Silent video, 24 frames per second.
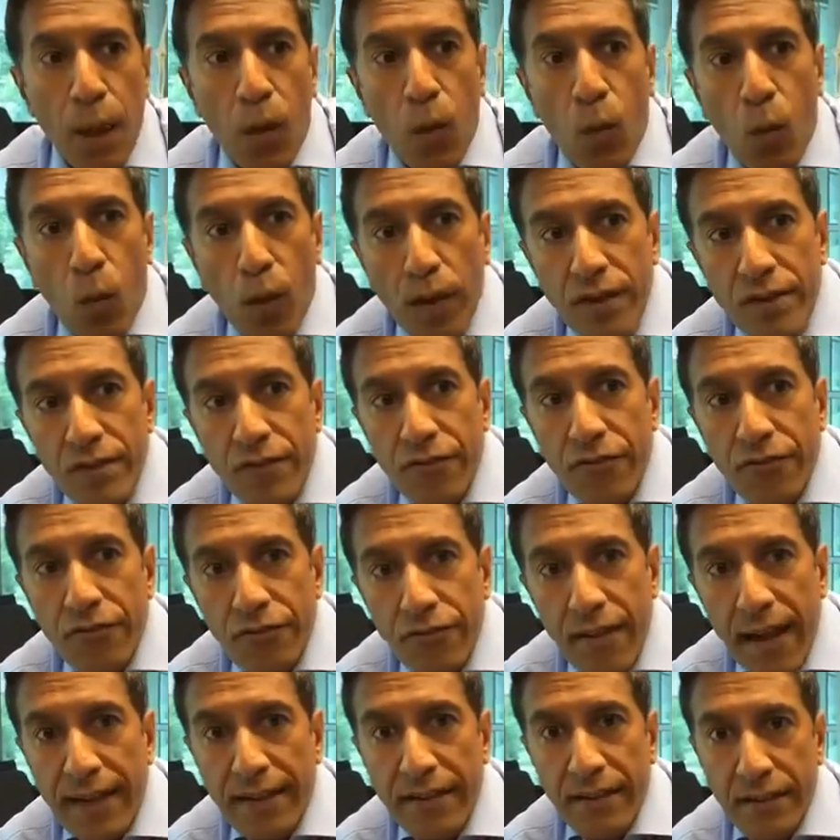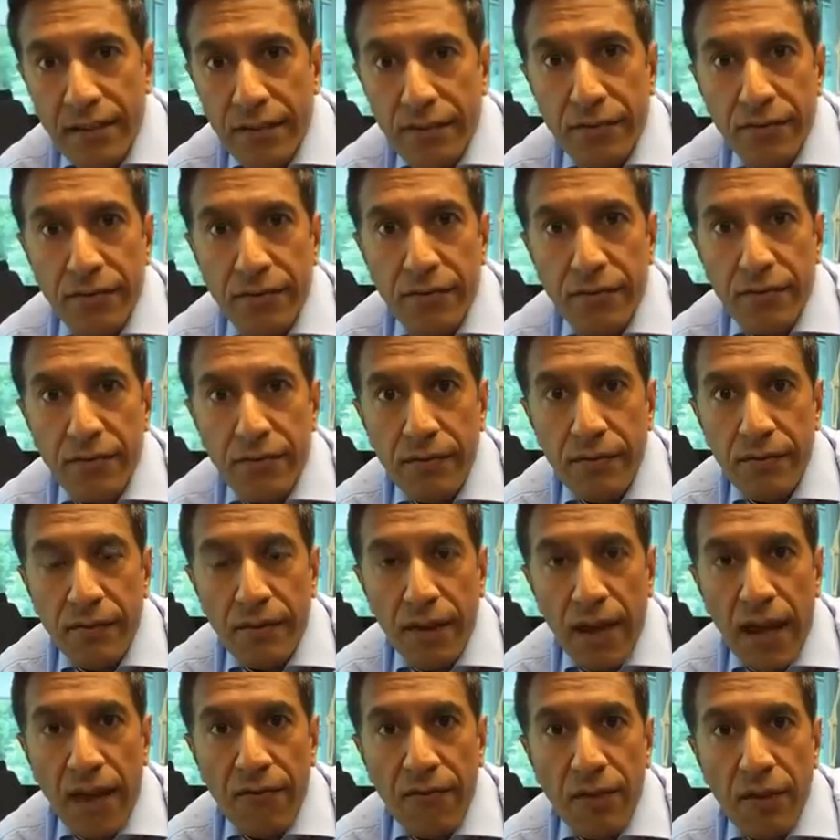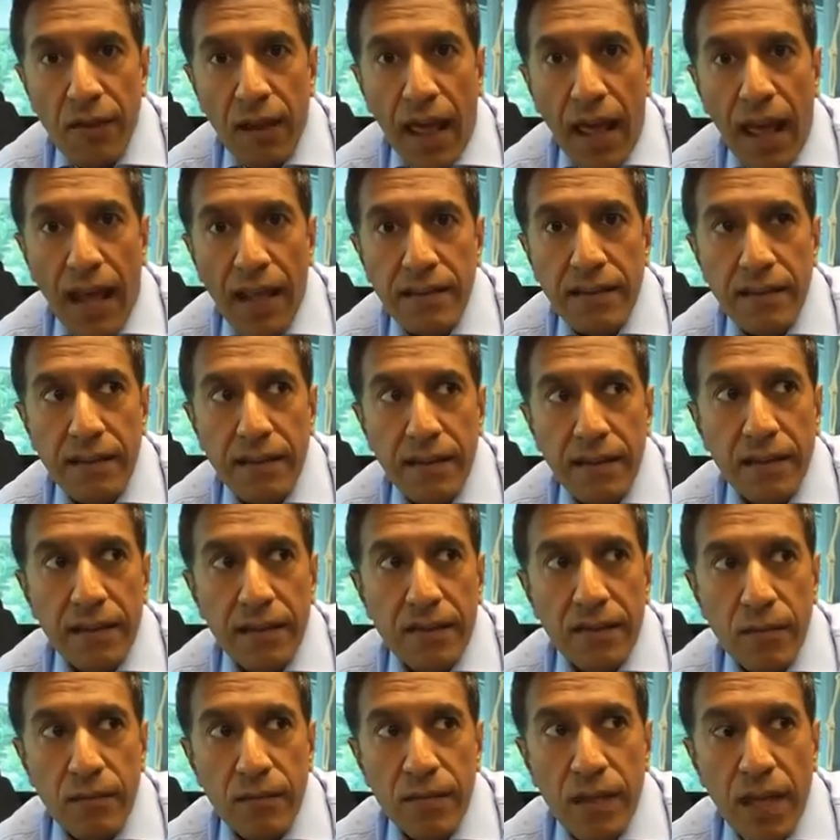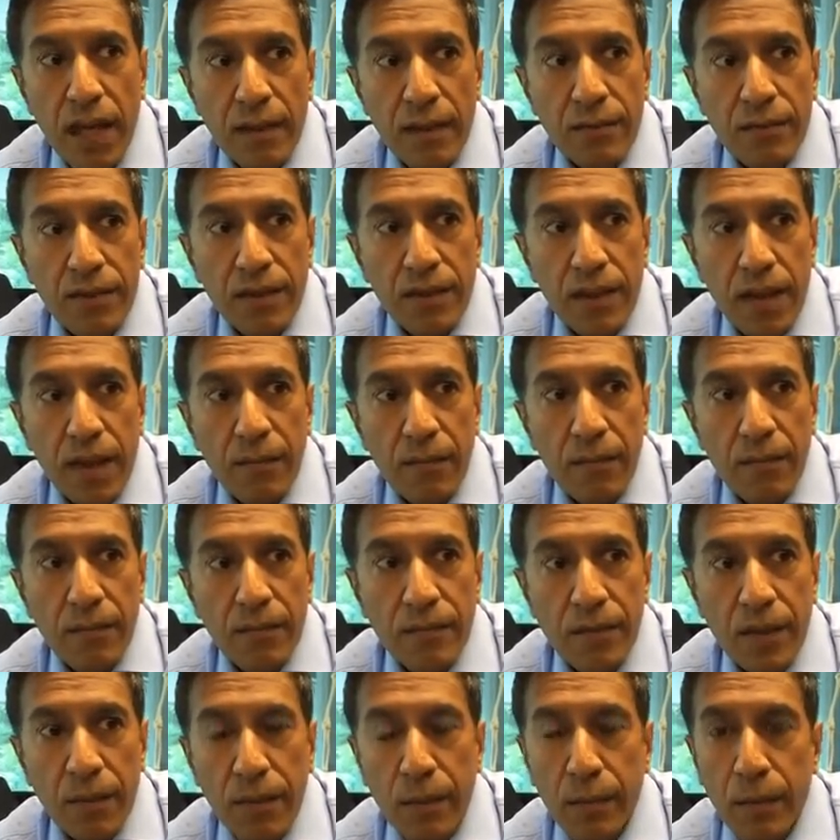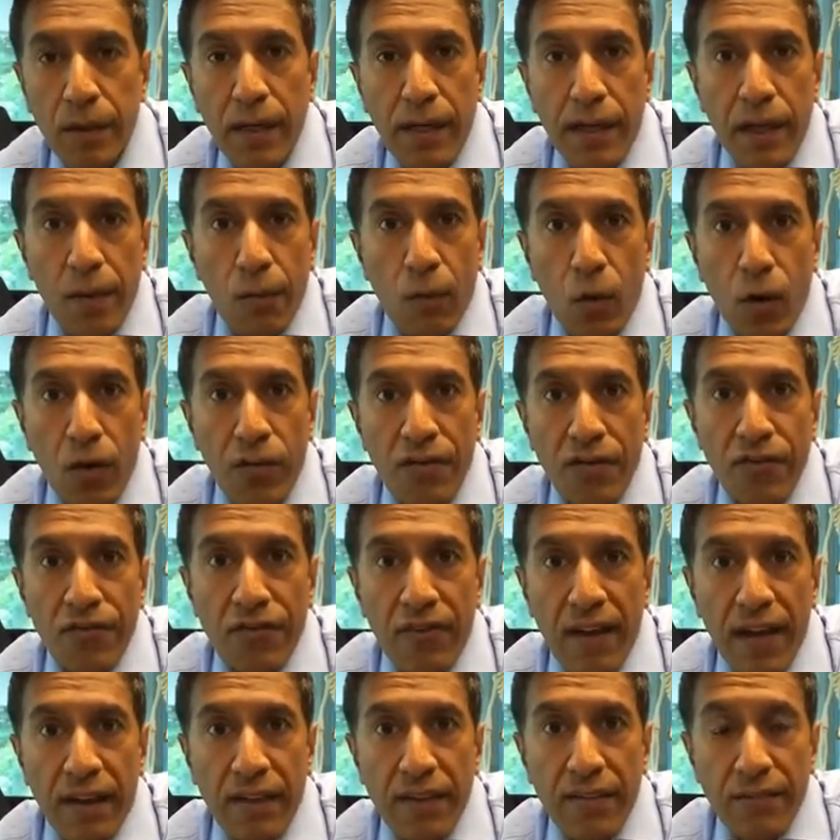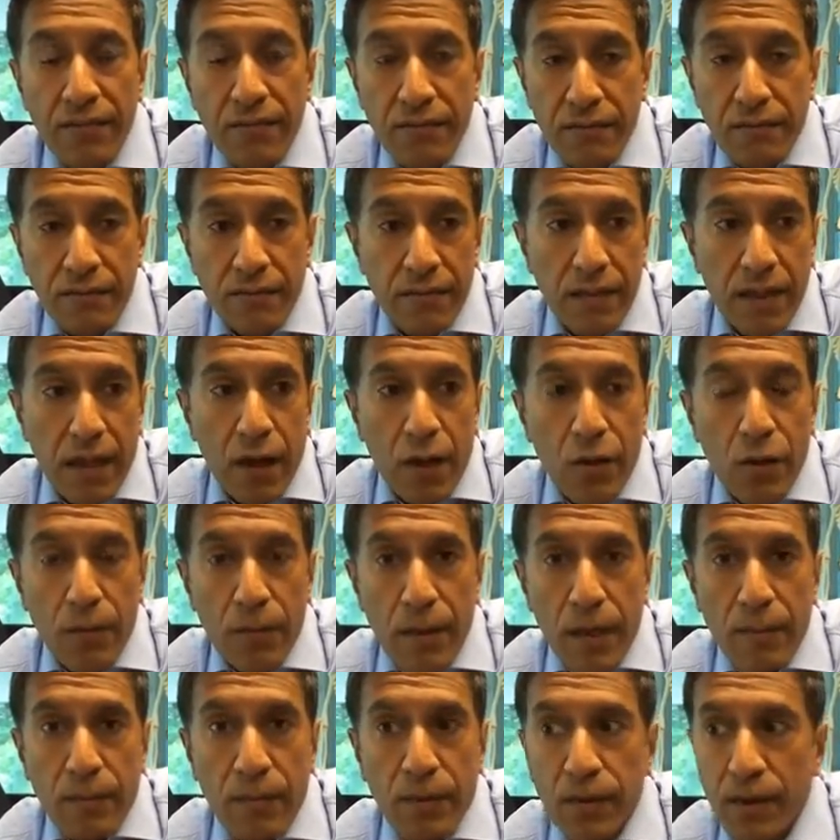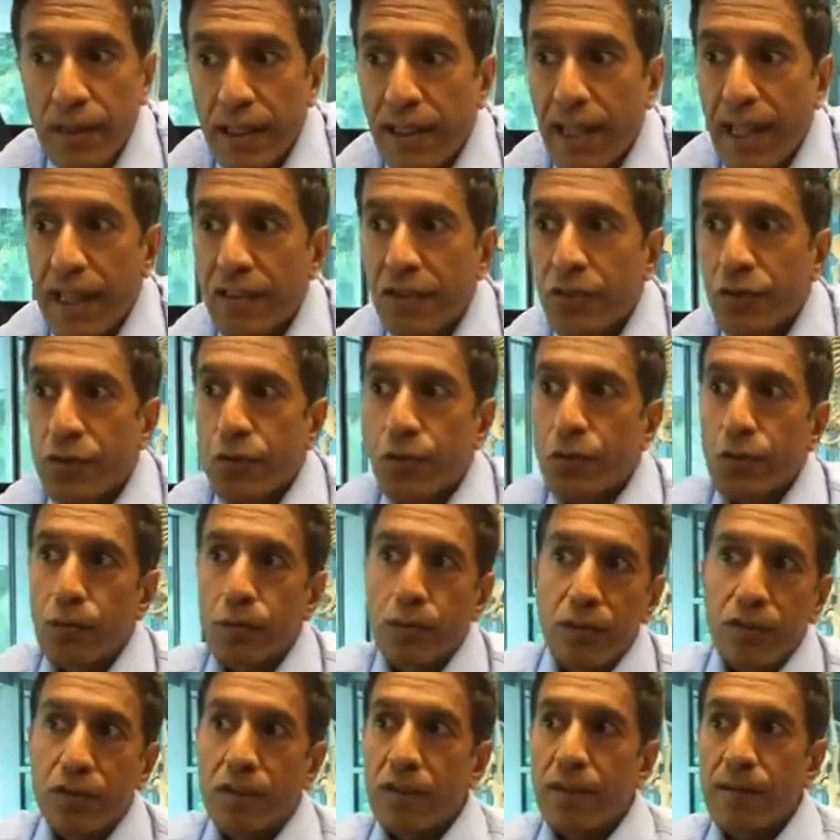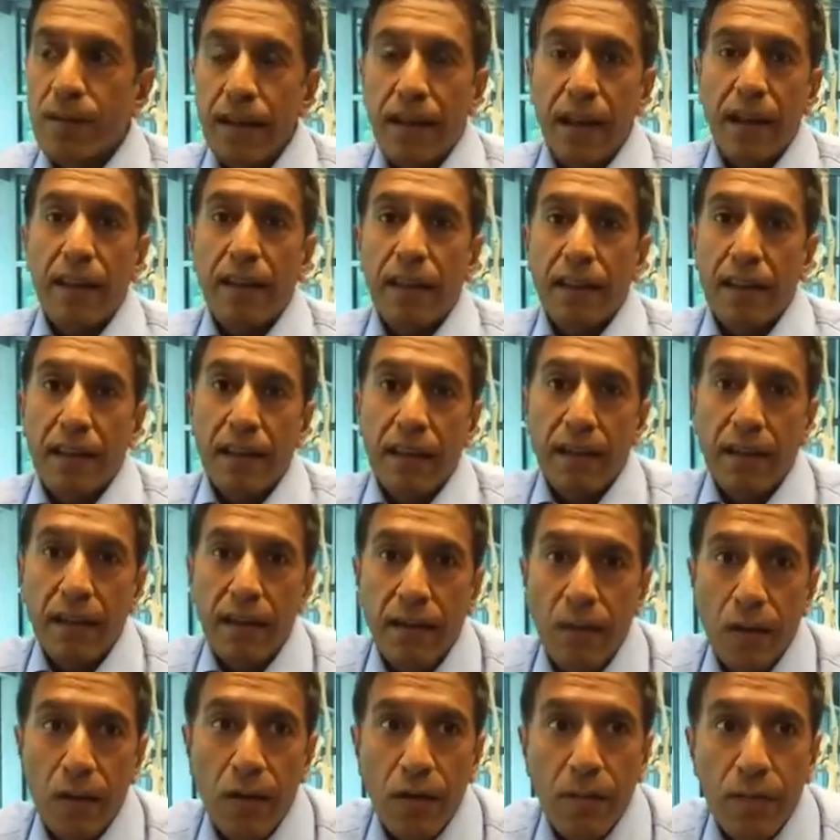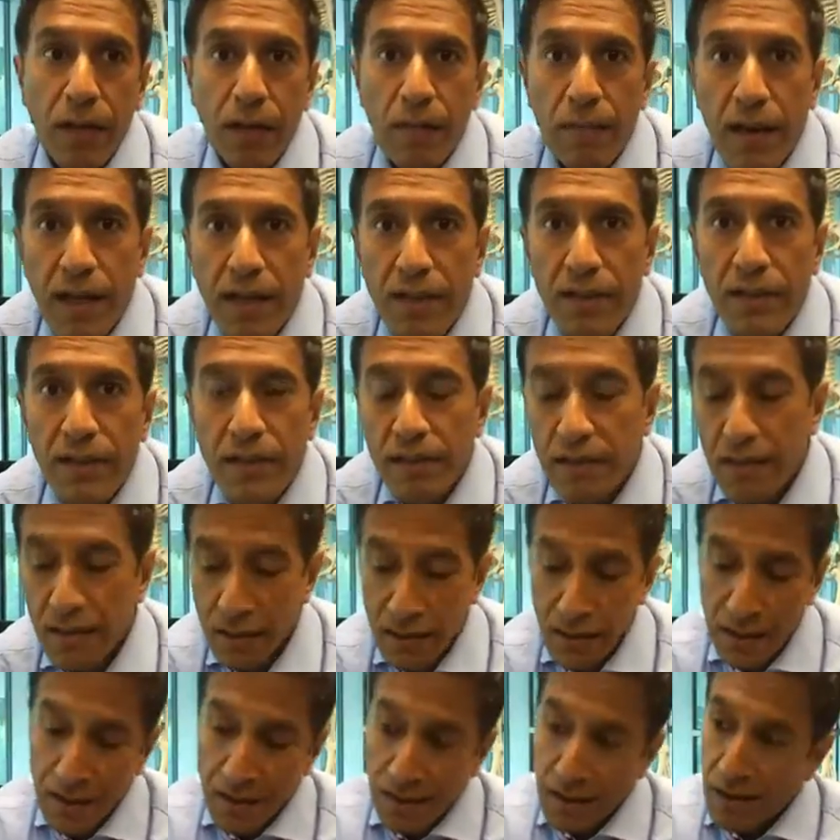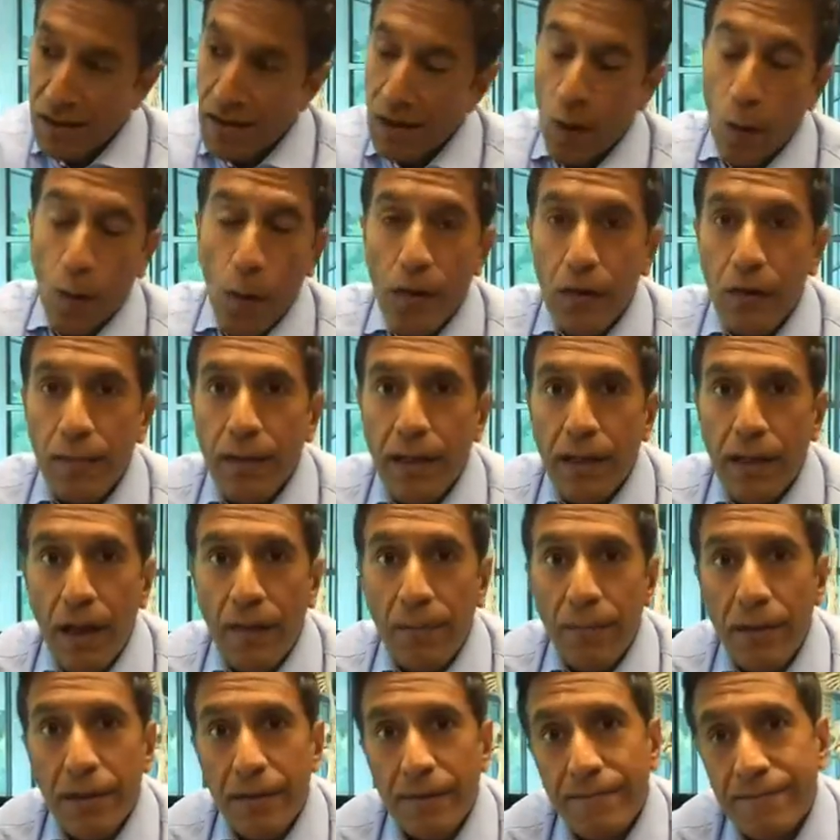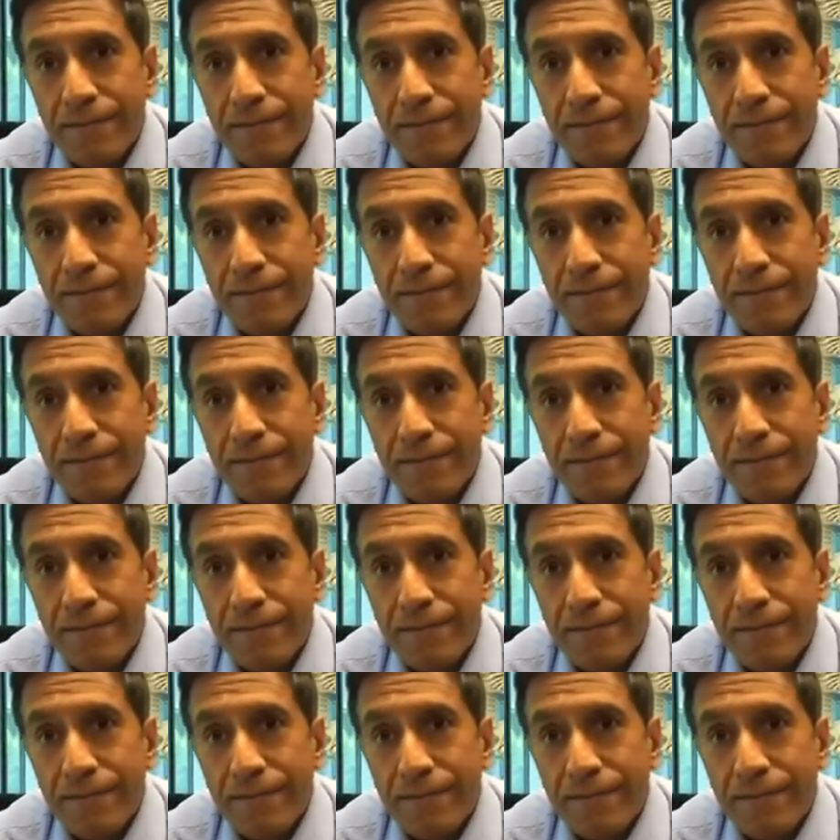What is effective after that? Sometimes some people are going to get more of an effect than other people, and that is true with just about anything, whether it be a medicine or whether it be cupping.